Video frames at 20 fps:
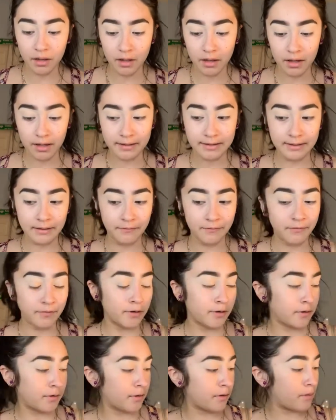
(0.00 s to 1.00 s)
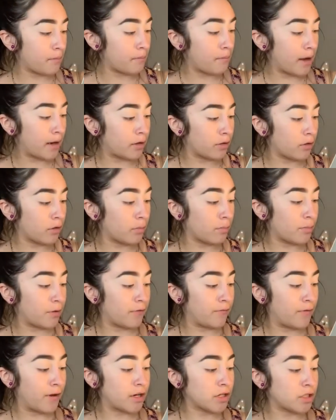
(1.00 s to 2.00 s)
Except for my girl
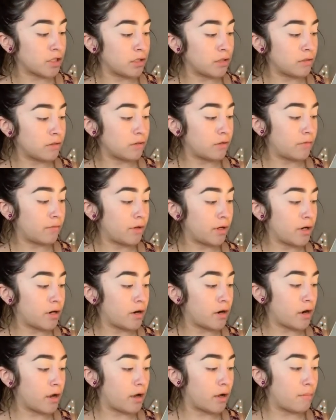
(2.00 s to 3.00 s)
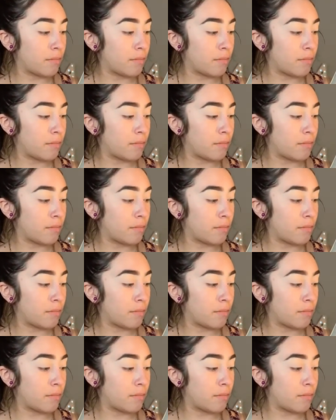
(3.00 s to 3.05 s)
Perfectionist over here.